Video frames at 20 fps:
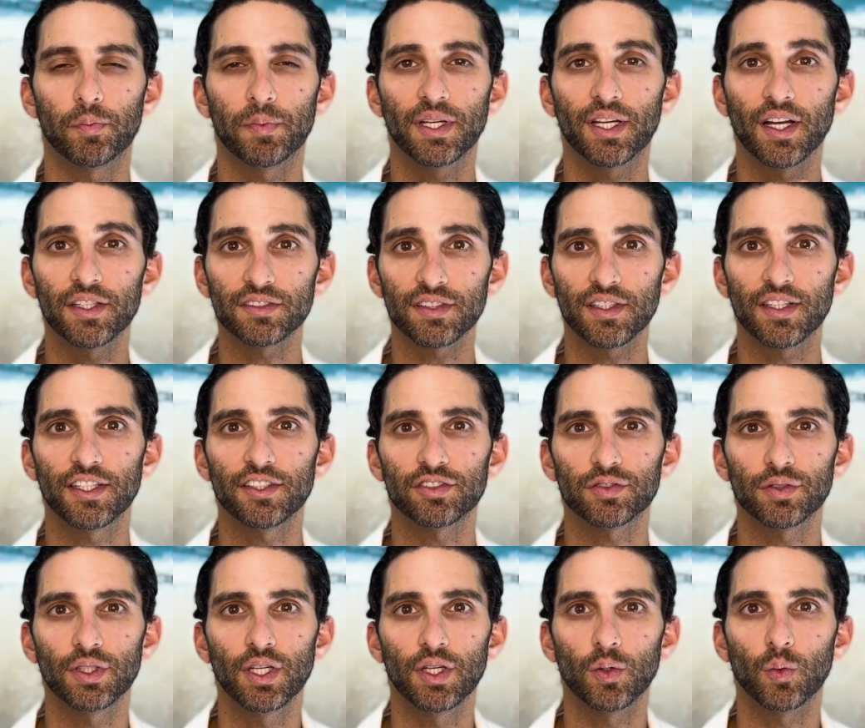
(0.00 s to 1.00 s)
because of
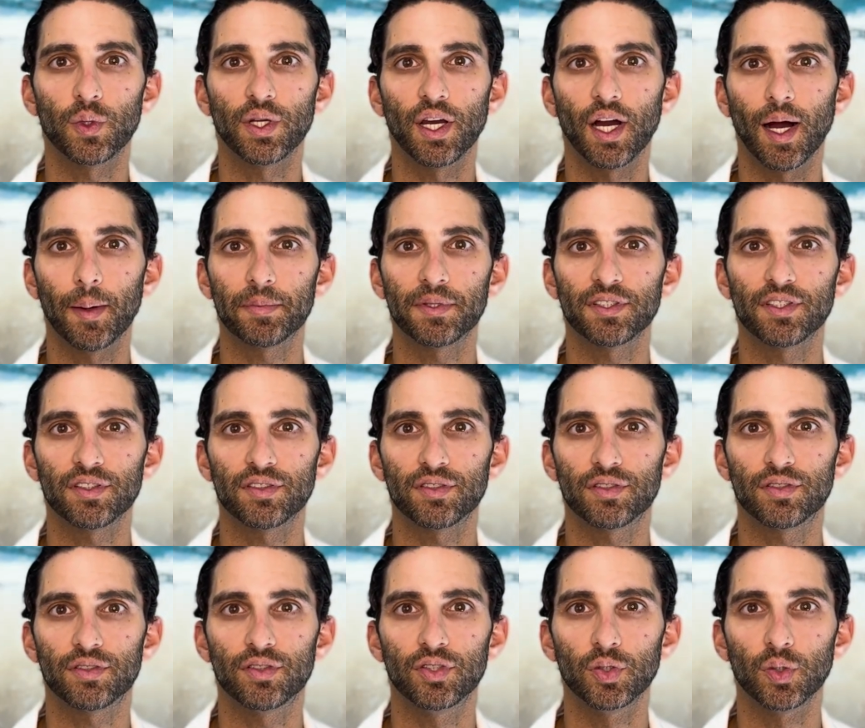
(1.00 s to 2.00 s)
this, we opted to
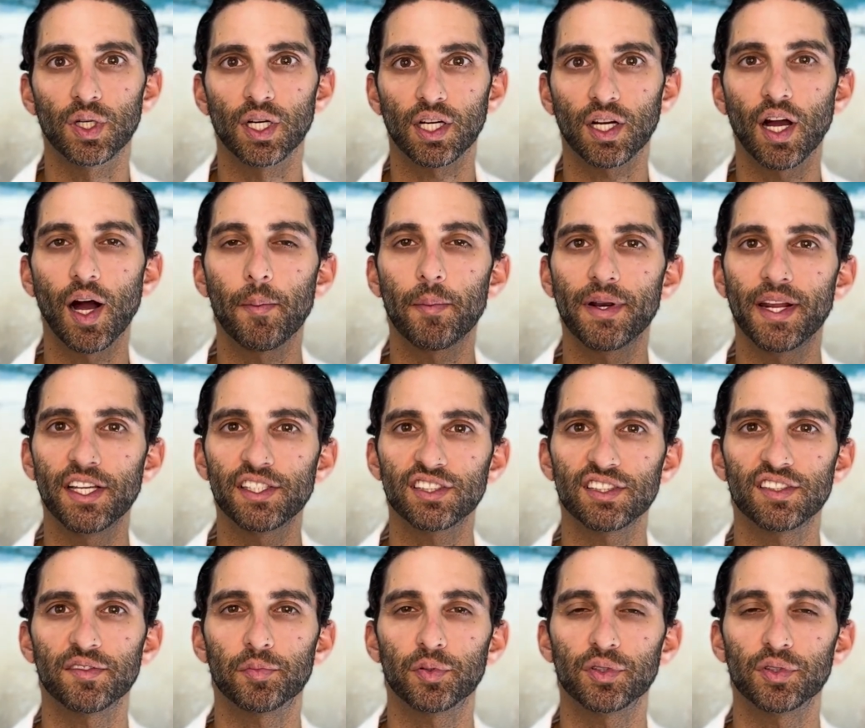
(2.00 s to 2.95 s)
do a combination of